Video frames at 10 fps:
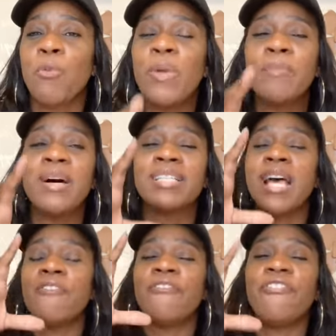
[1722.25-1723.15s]
We must
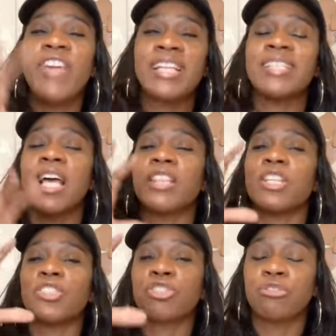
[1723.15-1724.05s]
fix
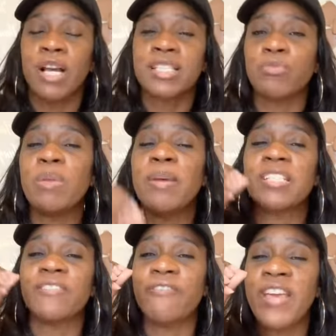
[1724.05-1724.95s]
the trust. We
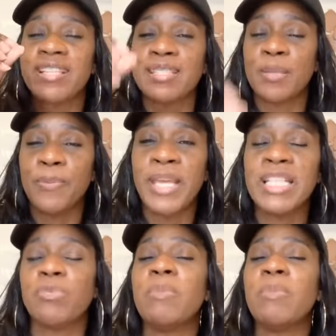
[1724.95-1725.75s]
must fix the peace.